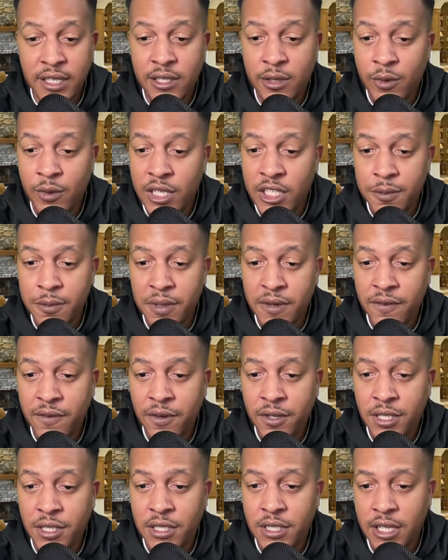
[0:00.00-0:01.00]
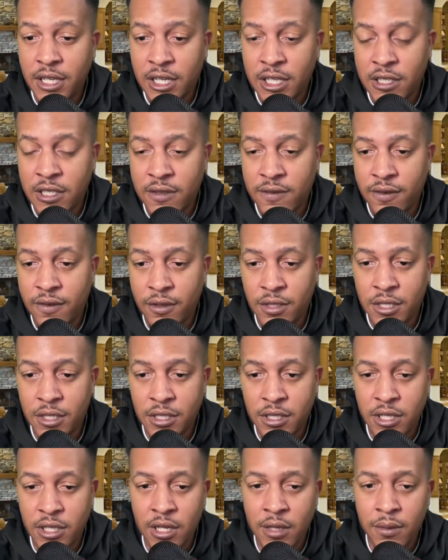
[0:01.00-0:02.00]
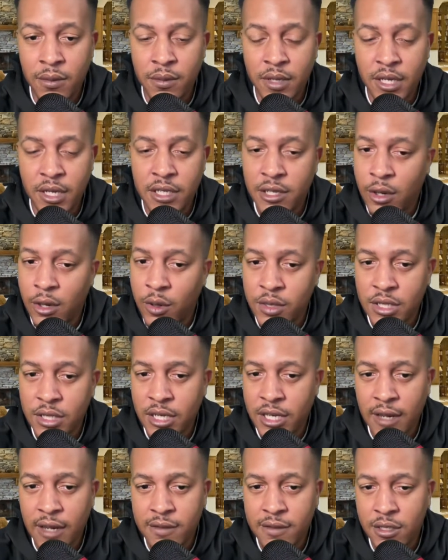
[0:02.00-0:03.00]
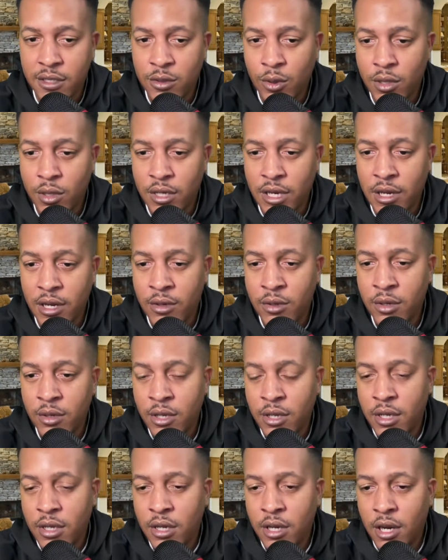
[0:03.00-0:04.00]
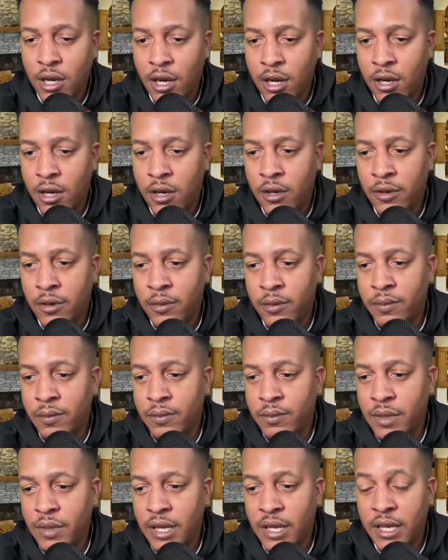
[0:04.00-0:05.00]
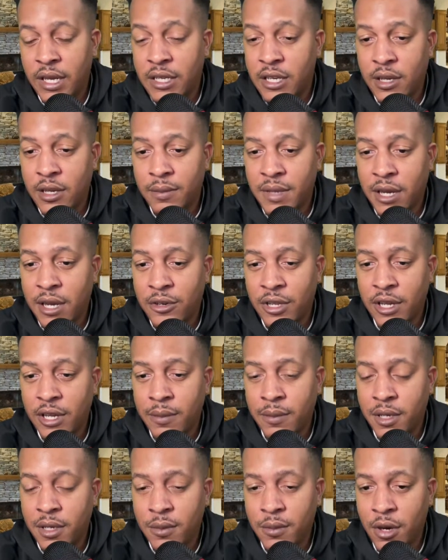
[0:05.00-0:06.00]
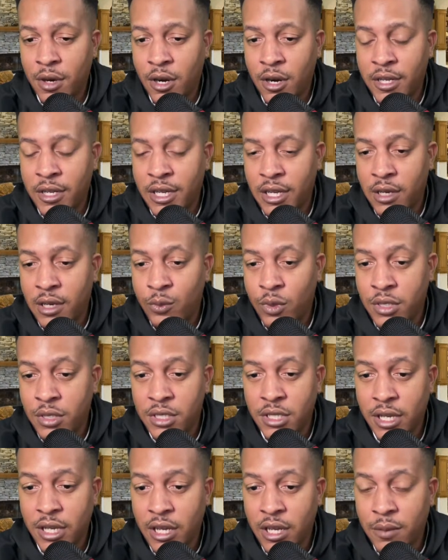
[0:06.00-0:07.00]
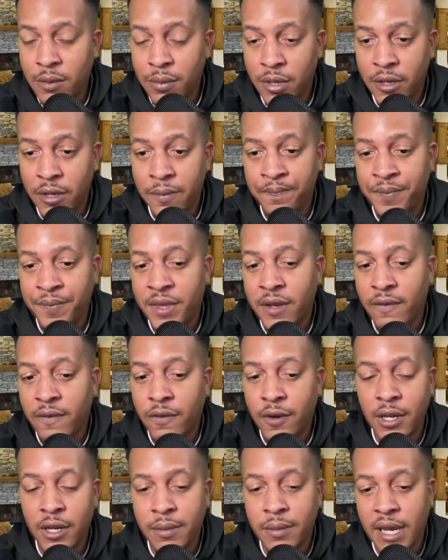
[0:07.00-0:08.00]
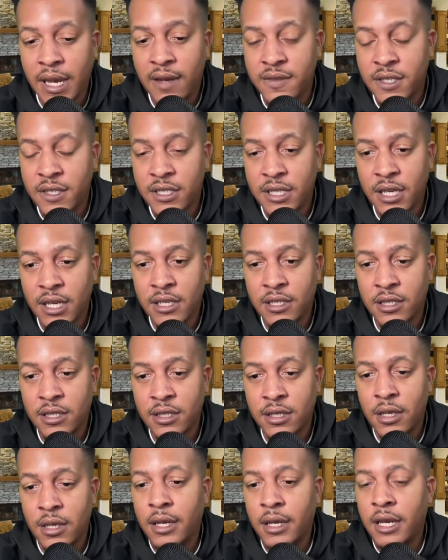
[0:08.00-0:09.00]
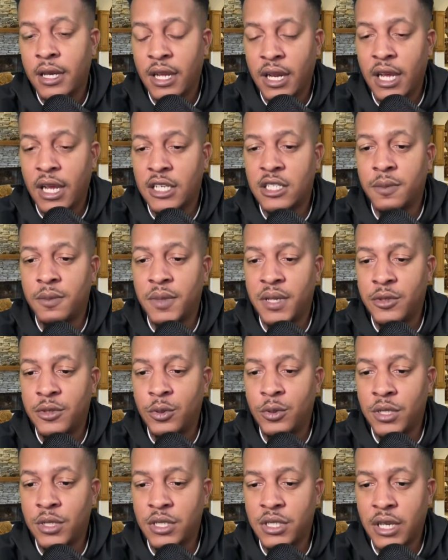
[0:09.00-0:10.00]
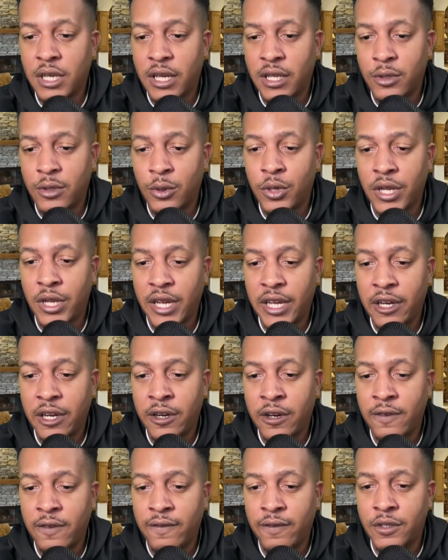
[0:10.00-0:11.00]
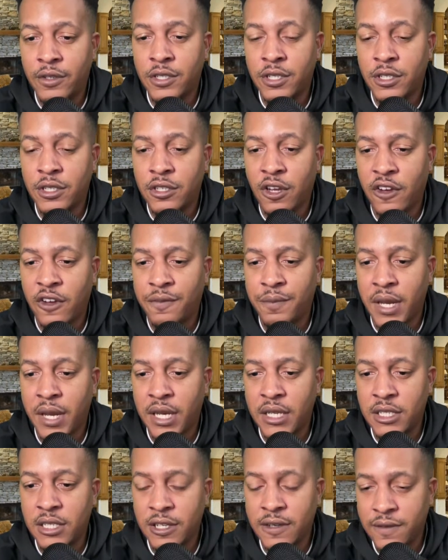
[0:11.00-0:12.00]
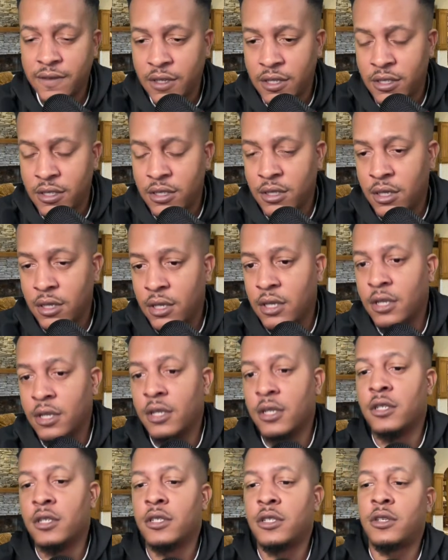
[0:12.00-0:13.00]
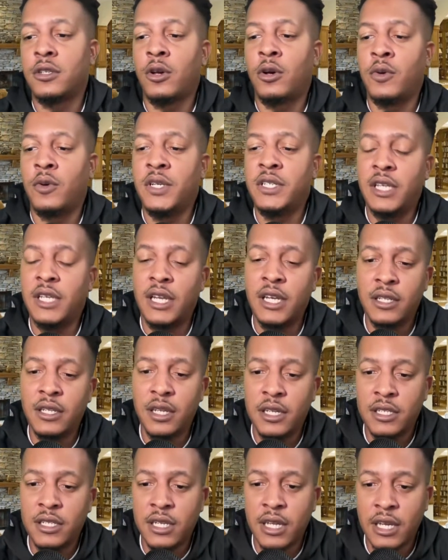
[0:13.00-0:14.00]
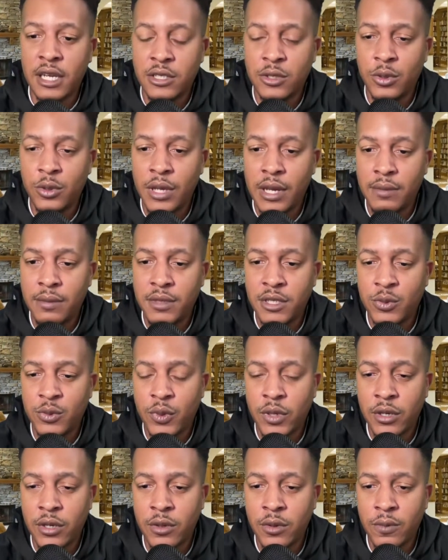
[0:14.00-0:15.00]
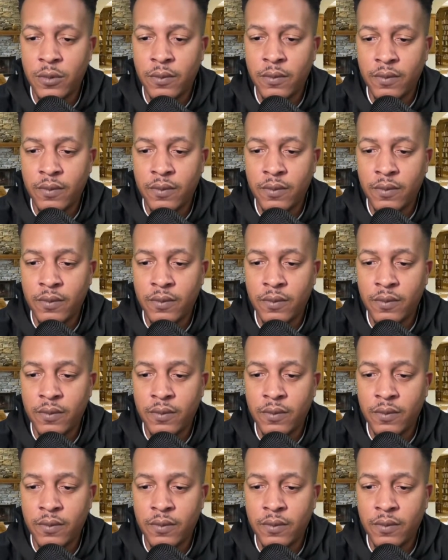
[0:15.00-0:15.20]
it's the recipe for success versus this team. He knows he's gonna have to duel it out. It could come down to him and Lamar again, once again. But for them to have success, it has to be through the air versus soft pass defense. So he's hit it his last two games as well.